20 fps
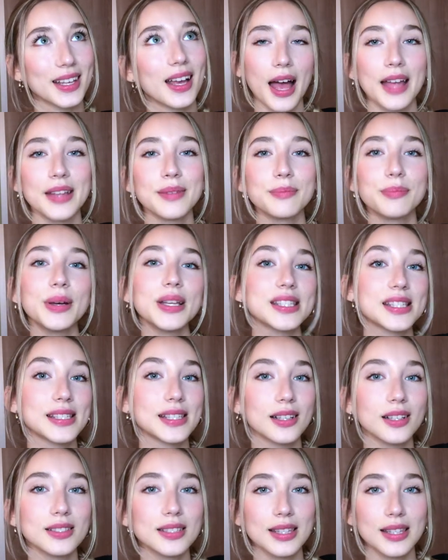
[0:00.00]
And but
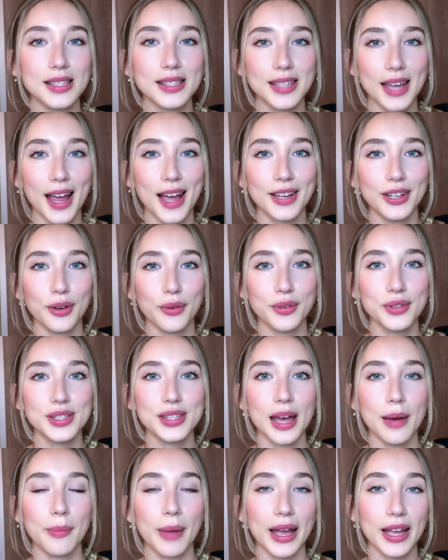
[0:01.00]
still to this day, I noticed that my